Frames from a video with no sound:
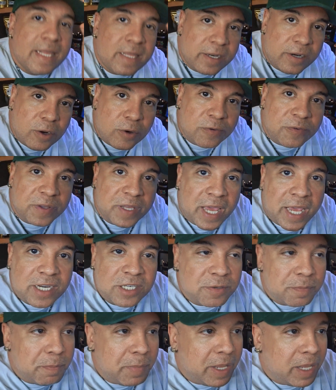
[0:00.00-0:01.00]

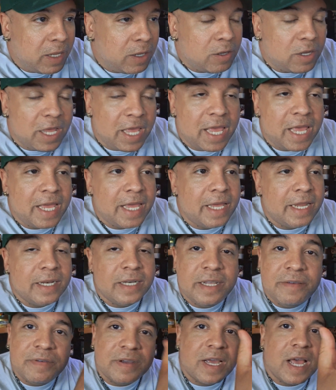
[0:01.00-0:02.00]
notification bell,
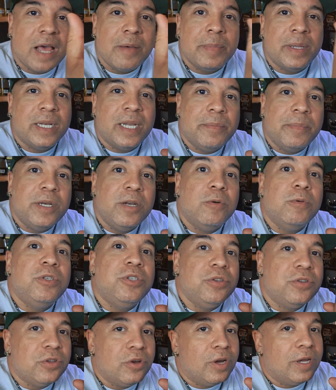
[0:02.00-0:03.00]
and leave a comment. Let me know what
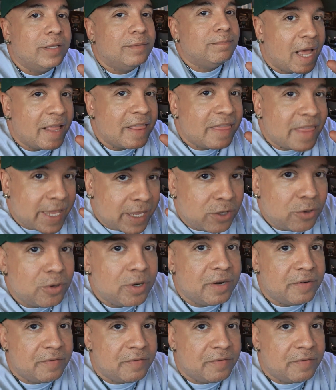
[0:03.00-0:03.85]
you thought. I thank you in